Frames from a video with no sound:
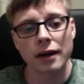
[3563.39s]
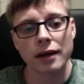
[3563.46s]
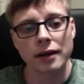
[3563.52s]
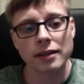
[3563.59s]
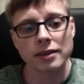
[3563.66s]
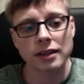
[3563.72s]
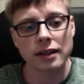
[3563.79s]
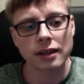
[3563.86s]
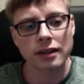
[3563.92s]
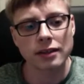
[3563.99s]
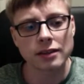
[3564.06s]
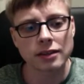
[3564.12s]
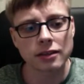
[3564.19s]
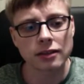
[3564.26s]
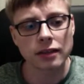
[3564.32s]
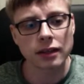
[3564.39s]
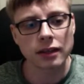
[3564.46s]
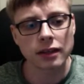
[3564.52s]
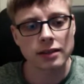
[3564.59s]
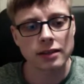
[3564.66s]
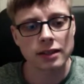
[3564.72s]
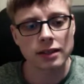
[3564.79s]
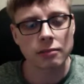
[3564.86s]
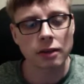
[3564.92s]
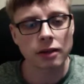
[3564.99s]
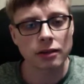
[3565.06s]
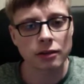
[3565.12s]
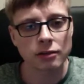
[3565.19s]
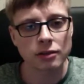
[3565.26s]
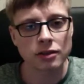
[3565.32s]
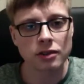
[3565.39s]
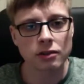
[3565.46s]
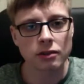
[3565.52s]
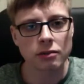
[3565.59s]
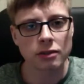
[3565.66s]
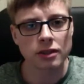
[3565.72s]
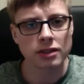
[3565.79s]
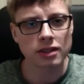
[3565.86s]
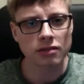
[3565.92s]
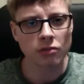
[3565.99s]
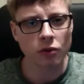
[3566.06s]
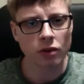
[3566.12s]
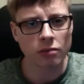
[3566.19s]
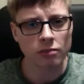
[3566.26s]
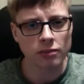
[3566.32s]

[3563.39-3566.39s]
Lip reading: it's not necessarily I'm not used to it because I've worn